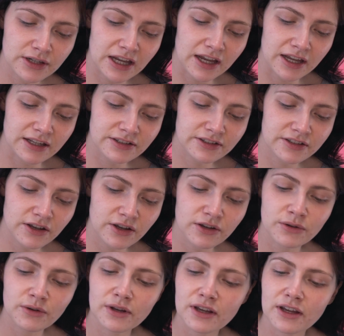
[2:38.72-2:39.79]
Okay,
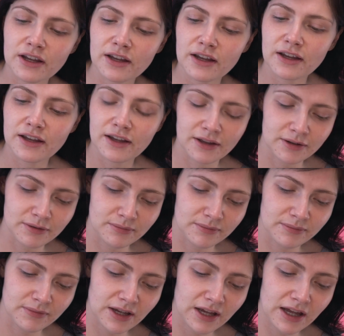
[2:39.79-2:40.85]
so,
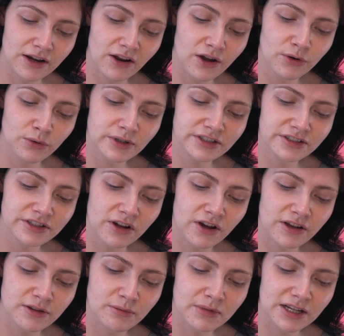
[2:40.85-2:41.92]
and I always
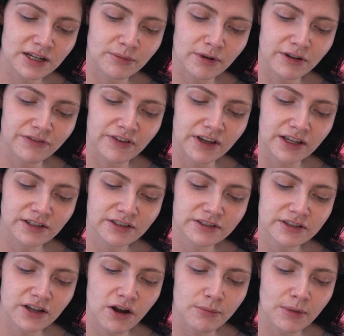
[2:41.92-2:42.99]
start in the middle of my
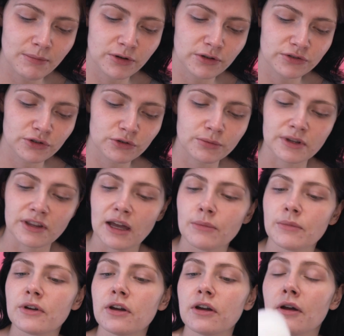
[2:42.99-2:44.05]
face. Can't remember who taught me
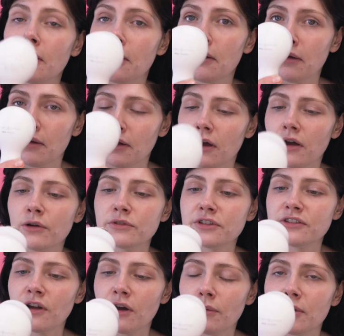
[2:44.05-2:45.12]
that, but I
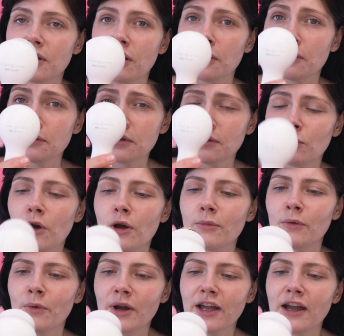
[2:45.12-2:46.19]
always start on my nose and work
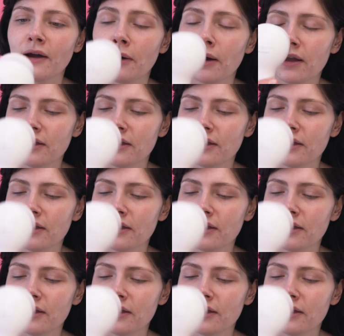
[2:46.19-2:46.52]
my way out.